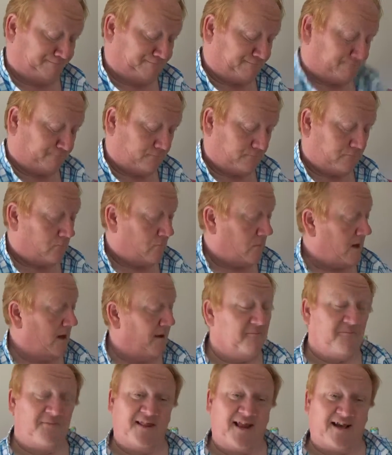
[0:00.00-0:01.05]
But
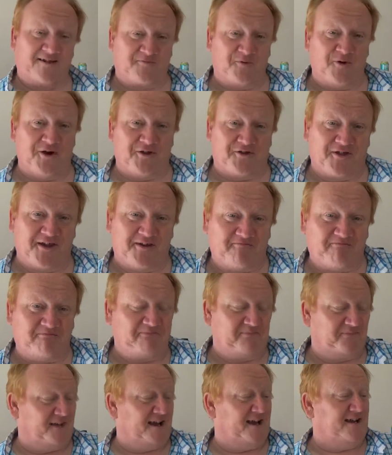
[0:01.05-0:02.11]
that's worth it.
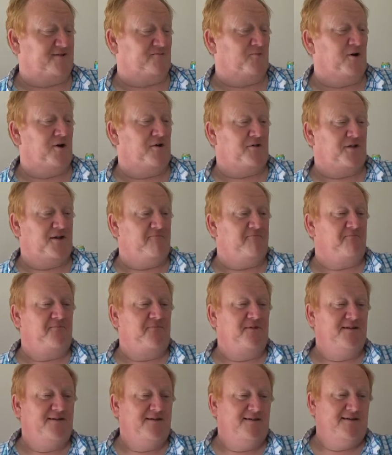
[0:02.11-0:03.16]
That is worth it.
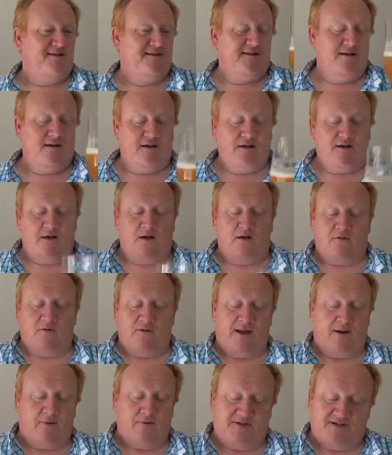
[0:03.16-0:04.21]

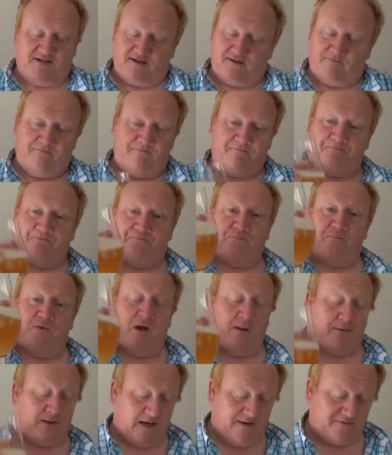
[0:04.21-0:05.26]
That was...
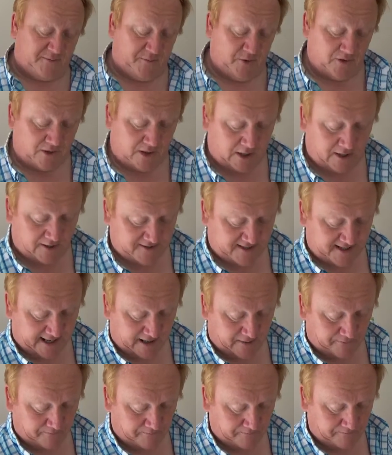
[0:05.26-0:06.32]
I'm going to have to put the glass
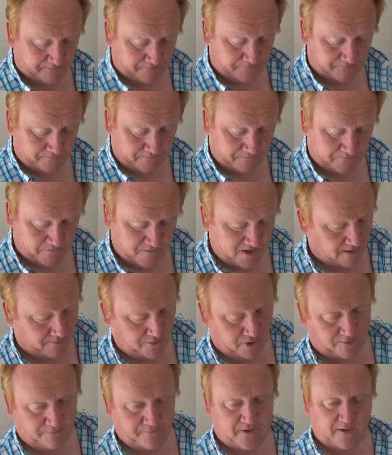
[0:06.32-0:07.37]
down. No, I'm
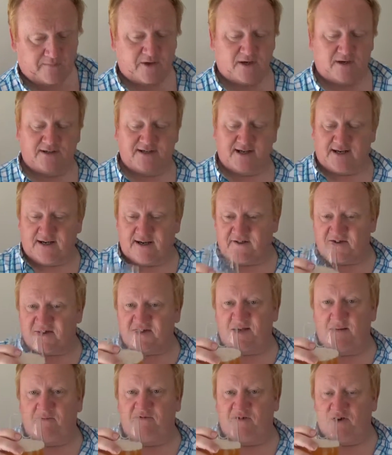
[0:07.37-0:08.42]
not. I'm going to take another
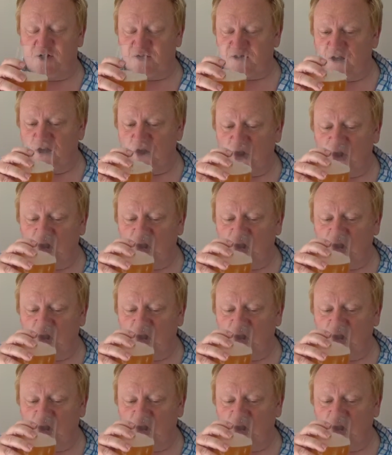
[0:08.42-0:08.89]
sip first.